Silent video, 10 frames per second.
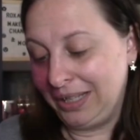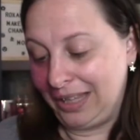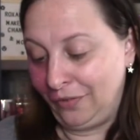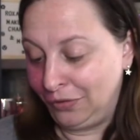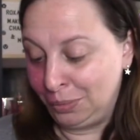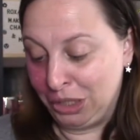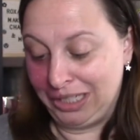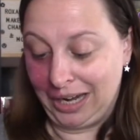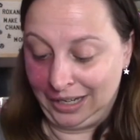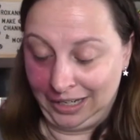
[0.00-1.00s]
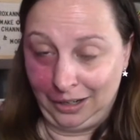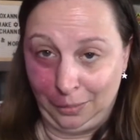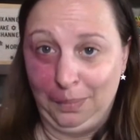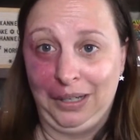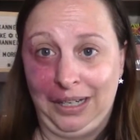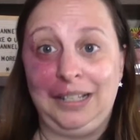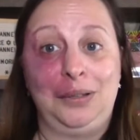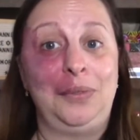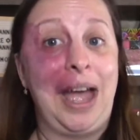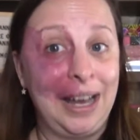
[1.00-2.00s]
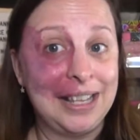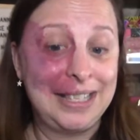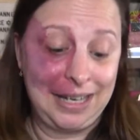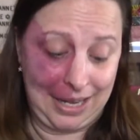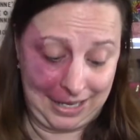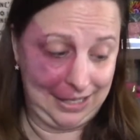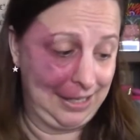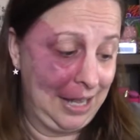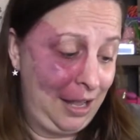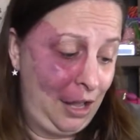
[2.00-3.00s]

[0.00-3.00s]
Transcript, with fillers: get that from just any company. So that is nice.